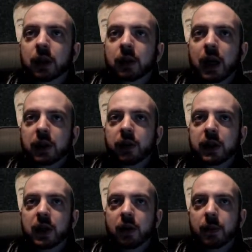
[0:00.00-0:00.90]
Thanks for
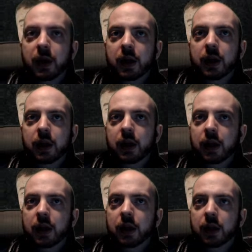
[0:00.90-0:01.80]
considering
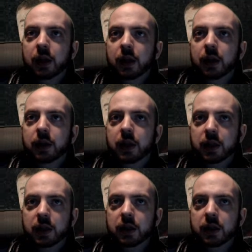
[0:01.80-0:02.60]
my suggestion,